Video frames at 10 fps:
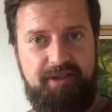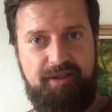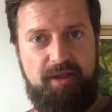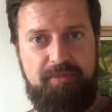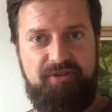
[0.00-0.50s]

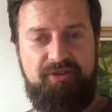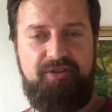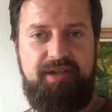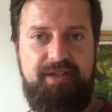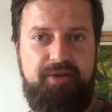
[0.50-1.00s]

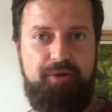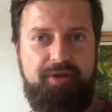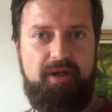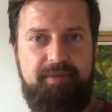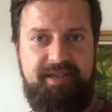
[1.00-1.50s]
Composition A going
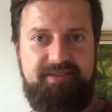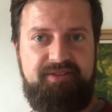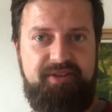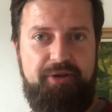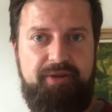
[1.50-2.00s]
up against
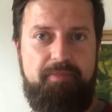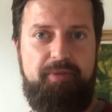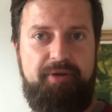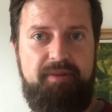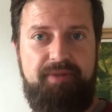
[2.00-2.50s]
the Erna
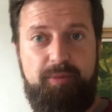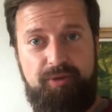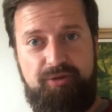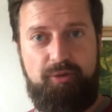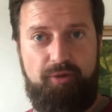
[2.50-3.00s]
Burnham that we
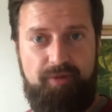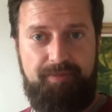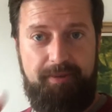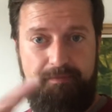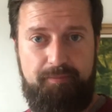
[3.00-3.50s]
saw from
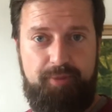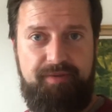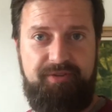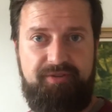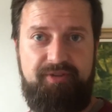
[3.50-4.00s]
the
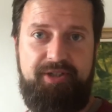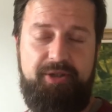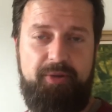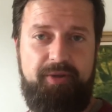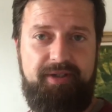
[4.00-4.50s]
previous
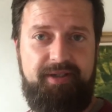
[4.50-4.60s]
video uh,